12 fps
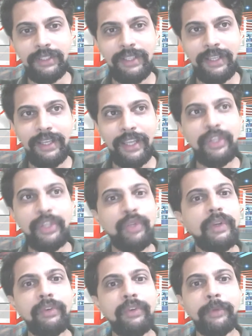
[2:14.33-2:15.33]
and you will
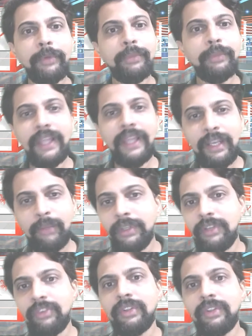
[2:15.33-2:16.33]
remember the elements